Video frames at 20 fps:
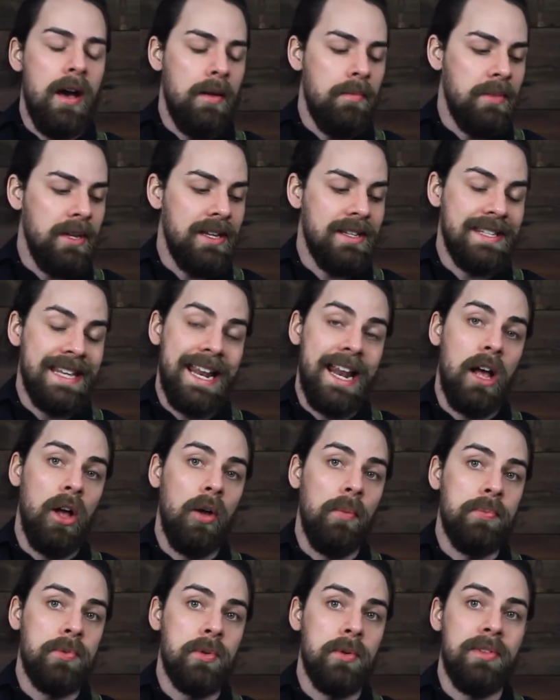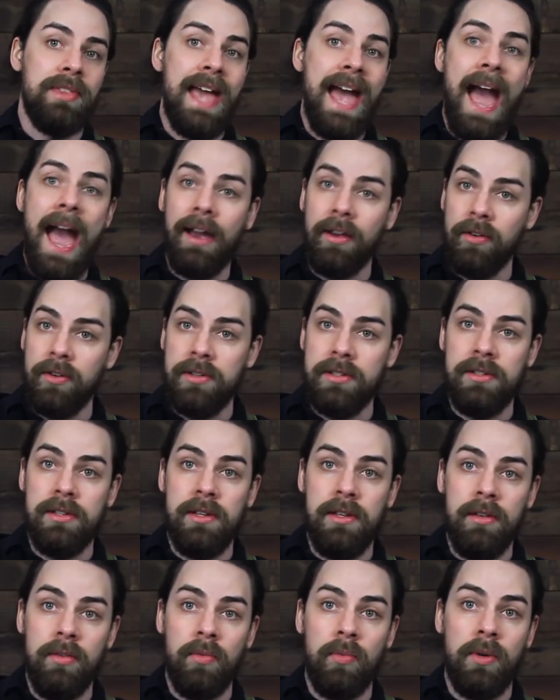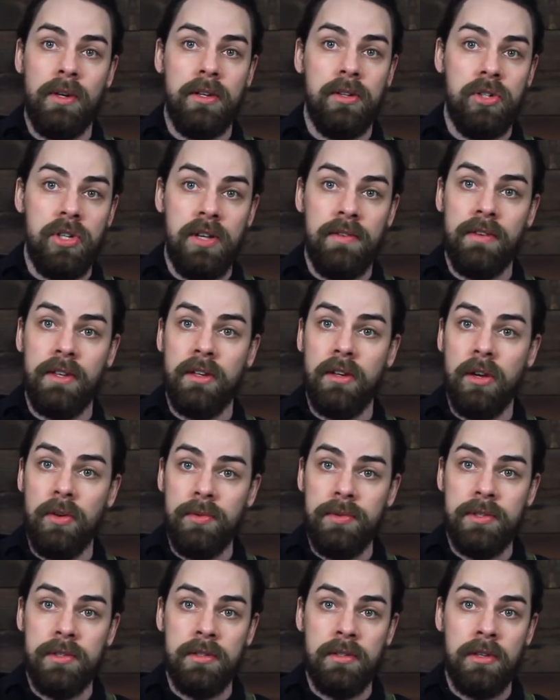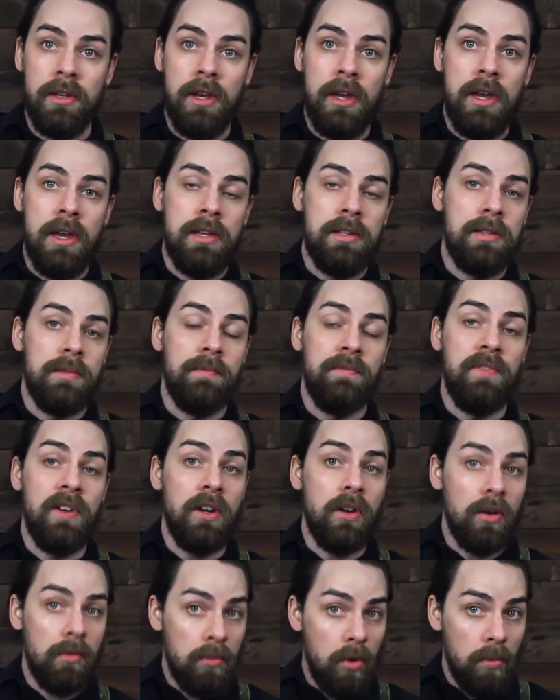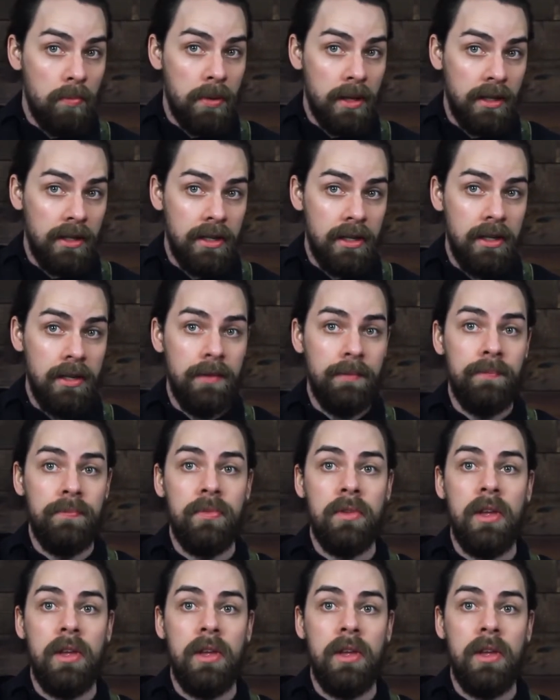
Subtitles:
because it helps with accuracy when achieving notes, some finger mobility,